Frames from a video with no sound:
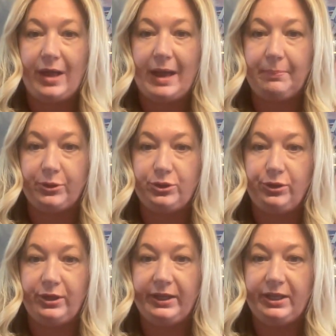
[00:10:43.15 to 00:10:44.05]

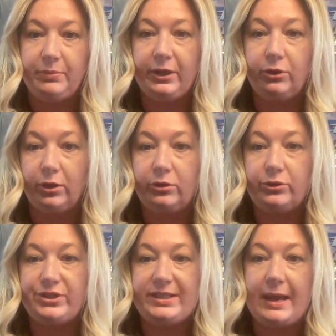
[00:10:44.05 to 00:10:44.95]
opportunity can be a critical
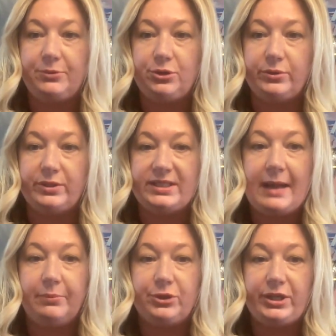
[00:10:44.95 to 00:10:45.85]
step to
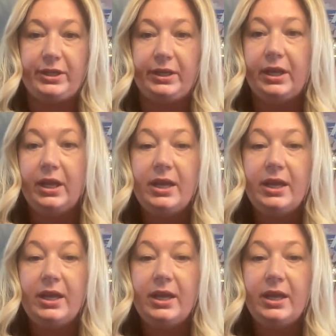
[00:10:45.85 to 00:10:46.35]
establishing